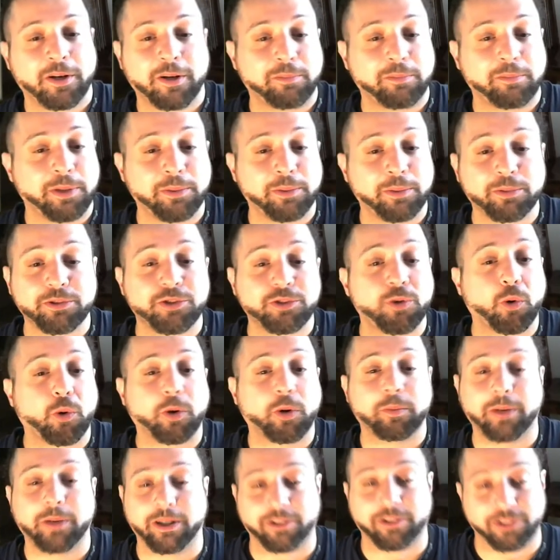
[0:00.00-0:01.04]
people's
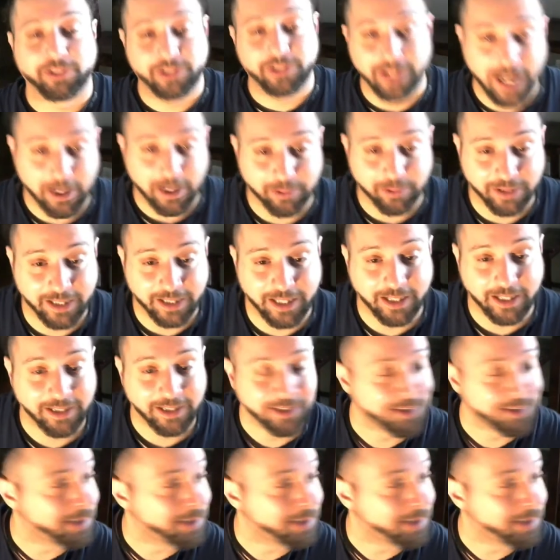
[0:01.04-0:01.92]
doorbells nowadays.